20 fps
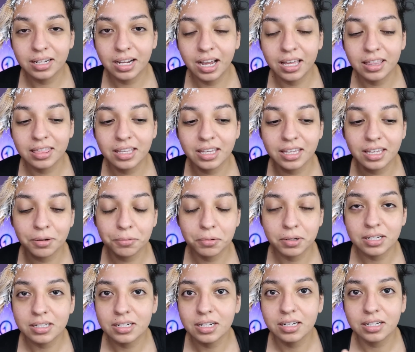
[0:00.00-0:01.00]
I think it
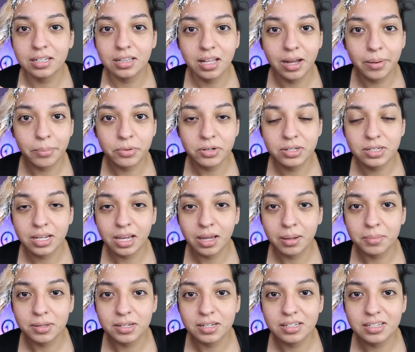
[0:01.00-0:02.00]
would have done a lot more
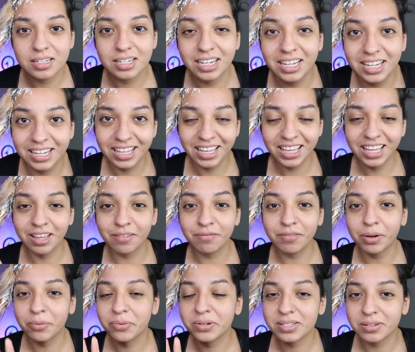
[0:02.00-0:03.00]
damage
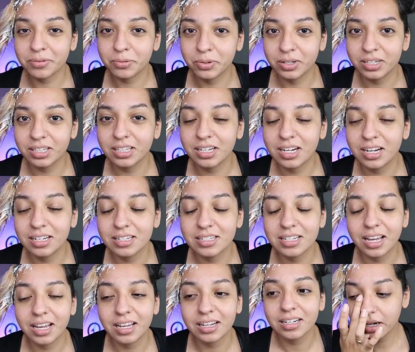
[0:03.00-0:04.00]
if I wasn't wearing the
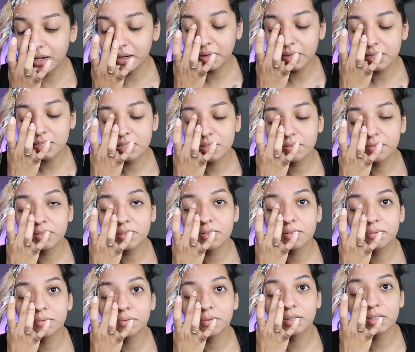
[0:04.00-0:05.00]
contact. It just
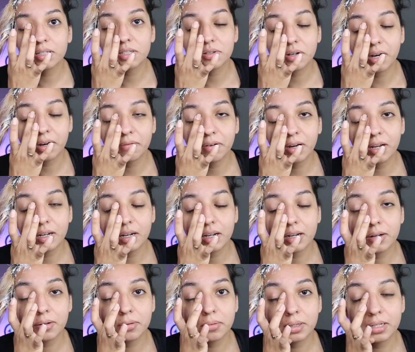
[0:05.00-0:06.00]
feels really dry right
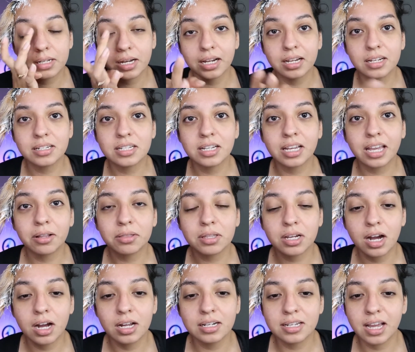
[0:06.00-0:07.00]
now. I took out the
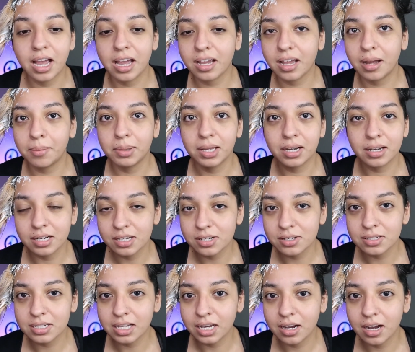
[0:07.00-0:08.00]
contact. I'm not going to
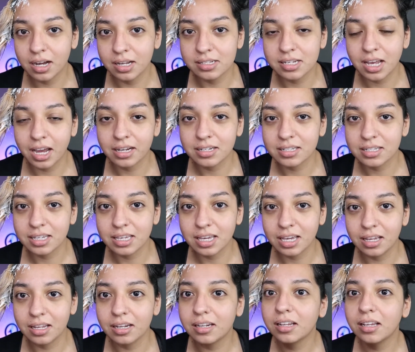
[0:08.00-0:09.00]
use that contact
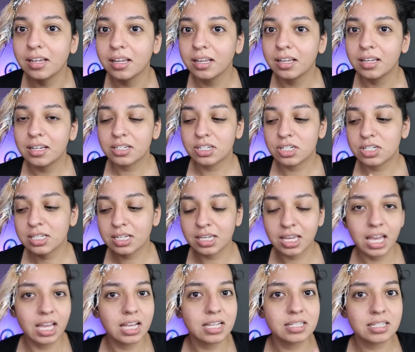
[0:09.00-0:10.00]
again, just in
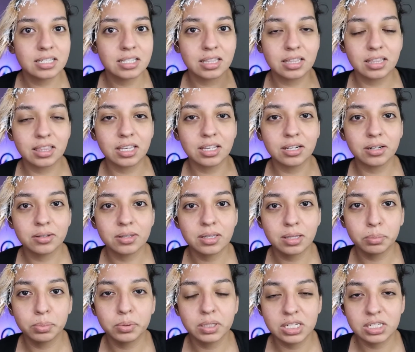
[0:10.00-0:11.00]
case, you know,
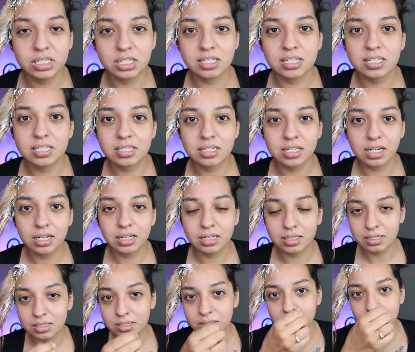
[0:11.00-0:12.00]
the bleach is stuck
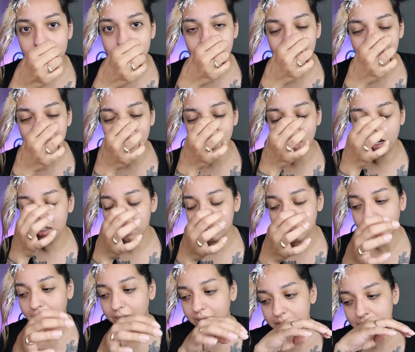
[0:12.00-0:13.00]
to the
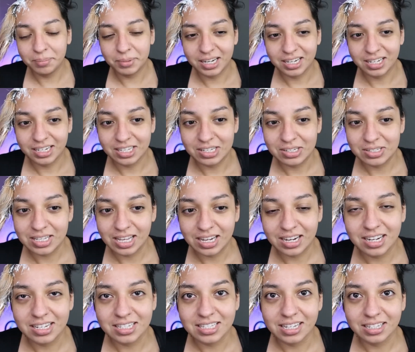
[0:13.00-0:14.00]
contact. I'm not going to use that
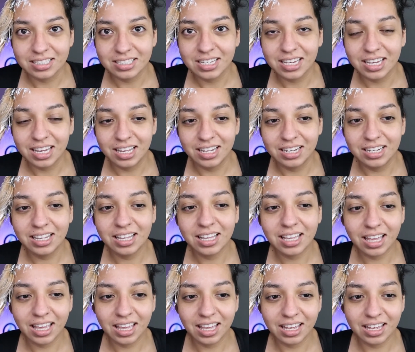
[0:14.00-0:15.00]
contact again,
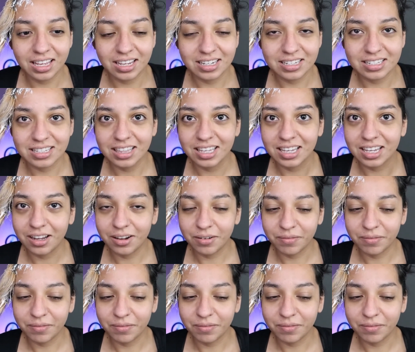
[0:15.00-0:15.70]
and thank